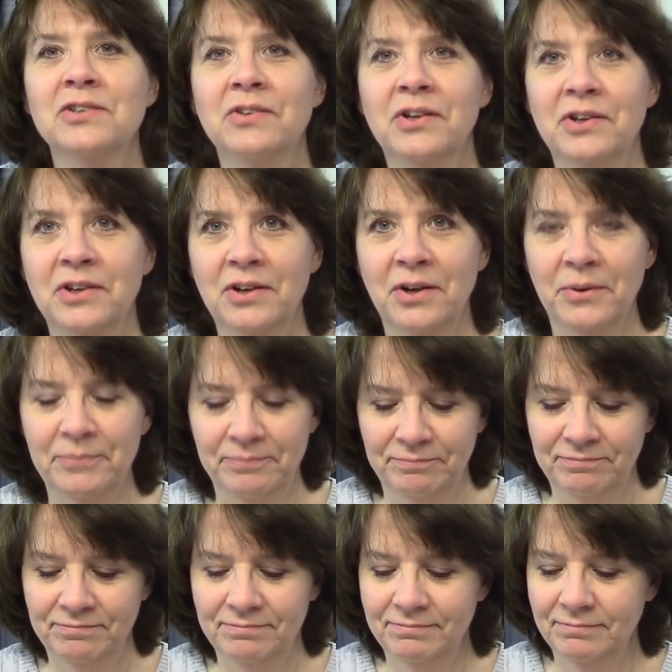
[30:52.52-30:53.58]
there you go.
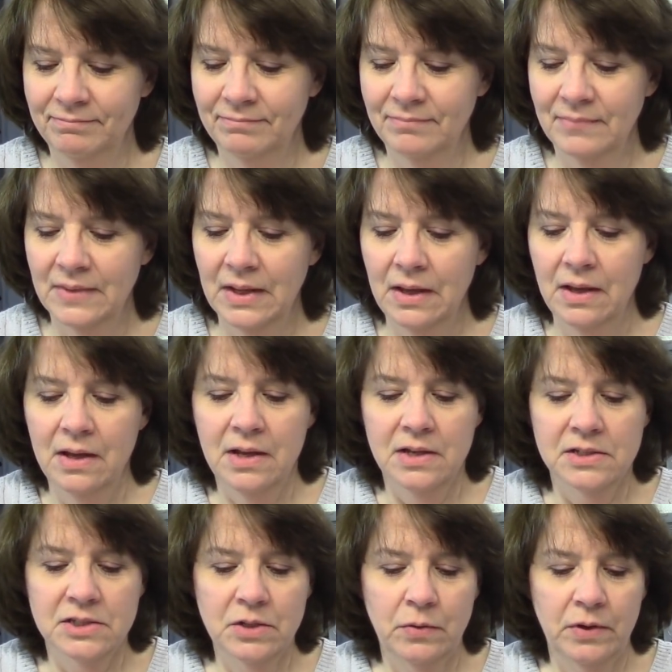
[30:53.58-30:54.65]

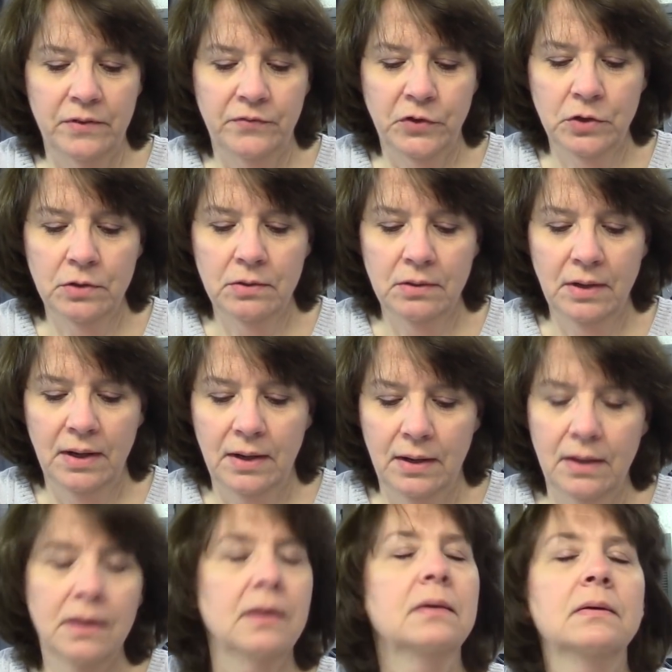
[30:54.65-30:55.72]
So if you're
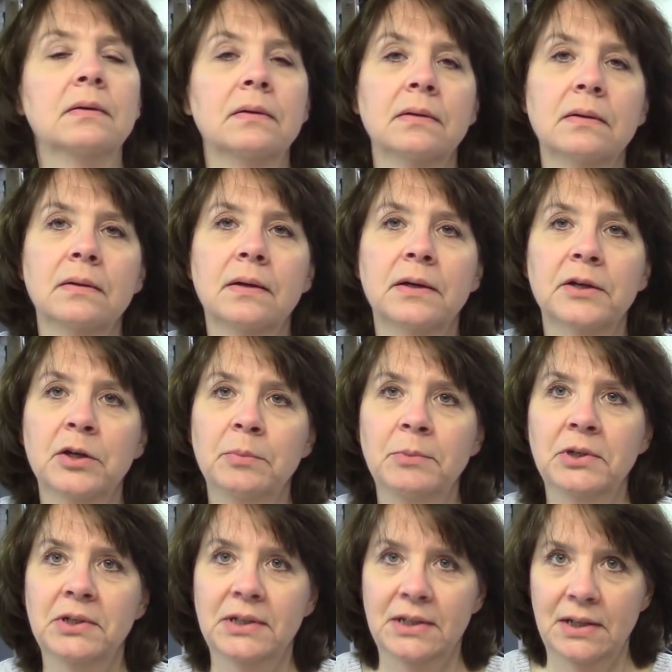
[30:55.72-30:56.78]
uh,
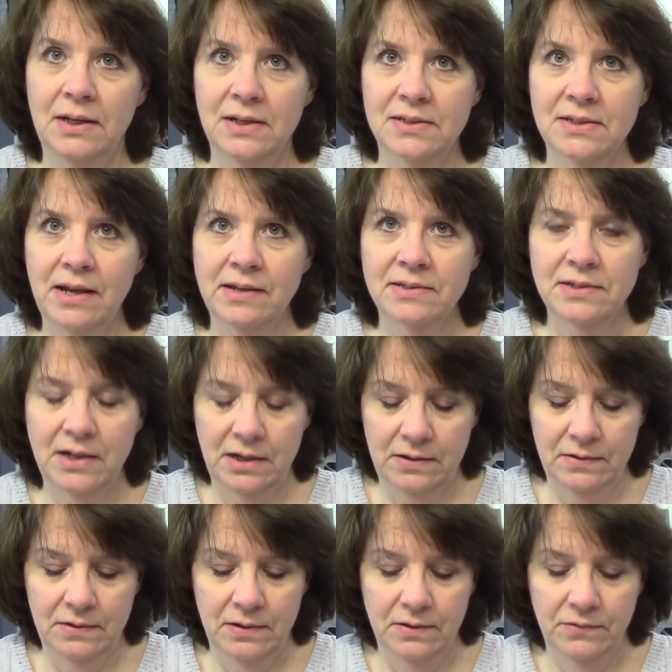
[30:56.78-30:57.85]
community is
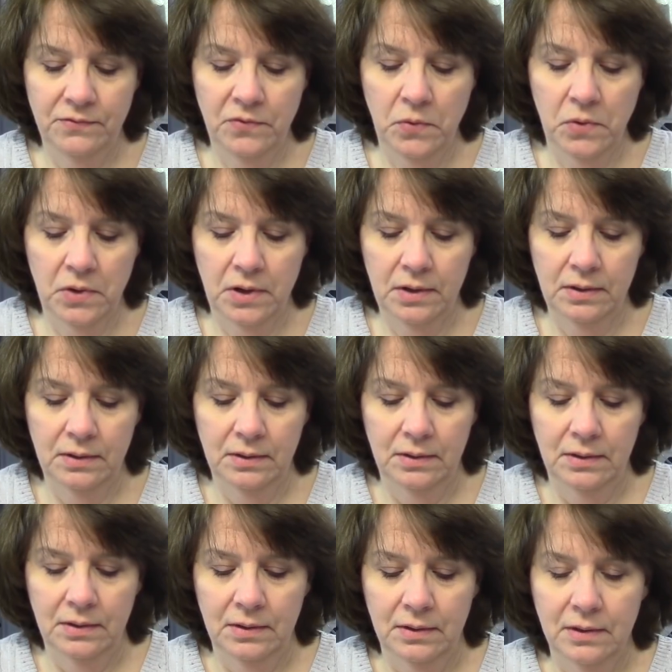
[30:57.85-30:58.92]
asking for
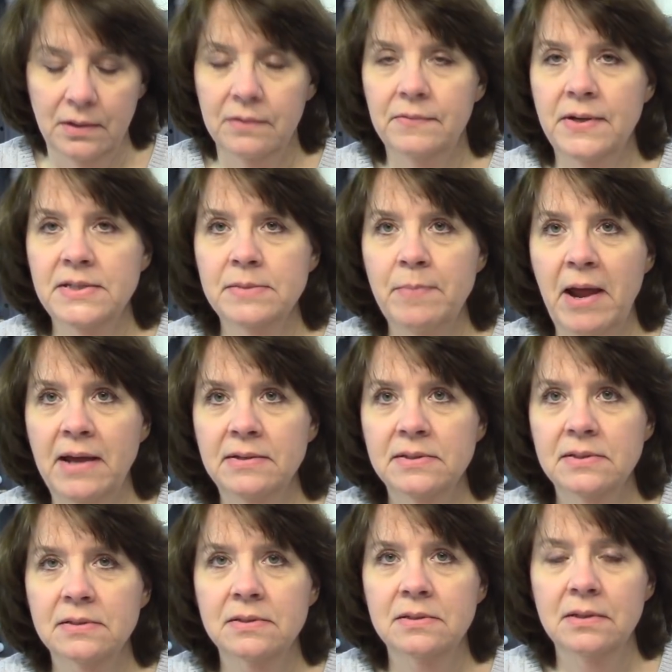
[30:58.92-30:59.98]
face
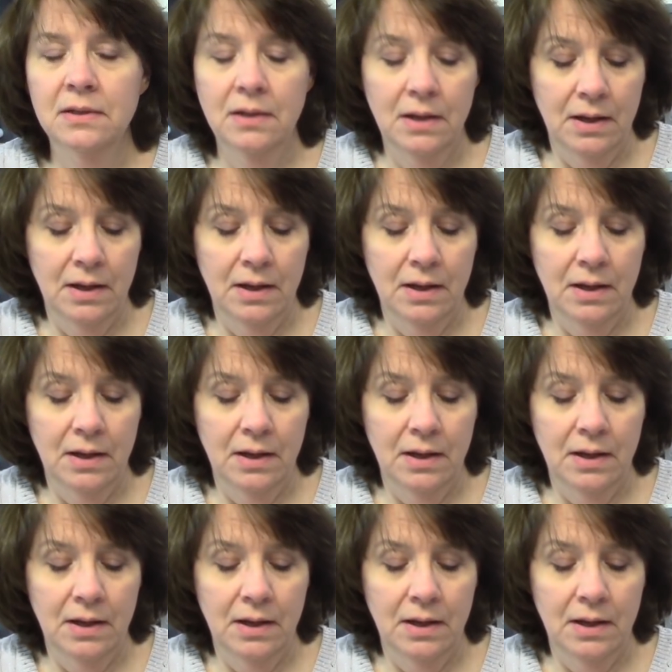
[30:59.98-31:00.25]
masks.